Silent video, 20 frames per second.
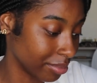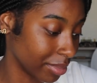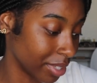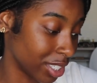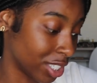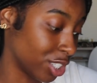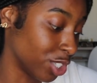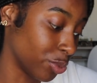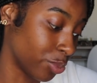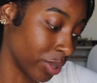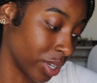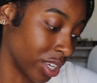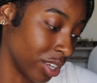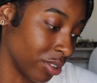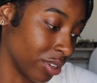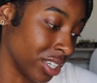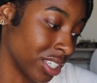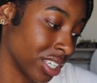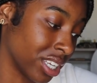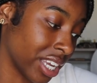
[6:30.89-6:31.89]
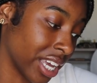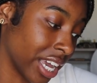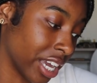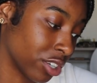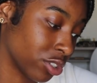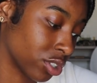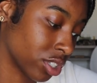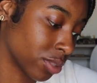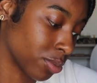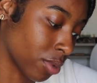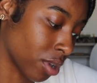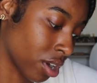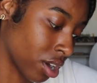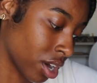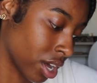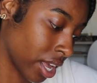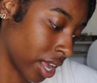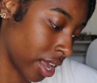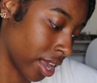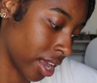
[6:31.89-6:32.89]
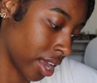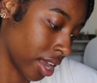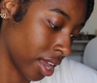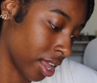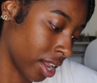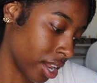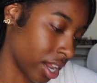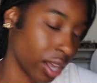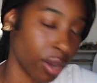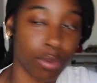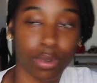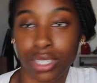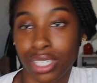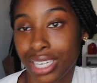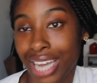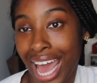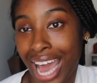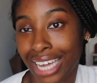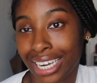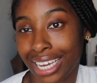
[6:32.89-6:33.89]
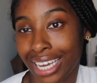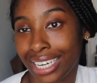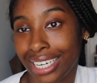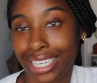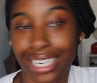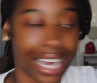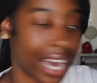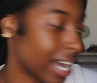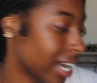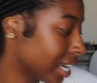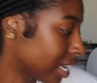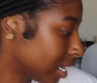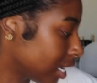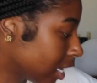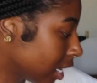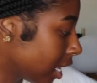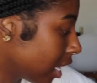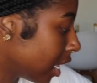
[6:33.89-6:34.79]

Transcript: It's super cute. It's in the extra small and it was $9.99.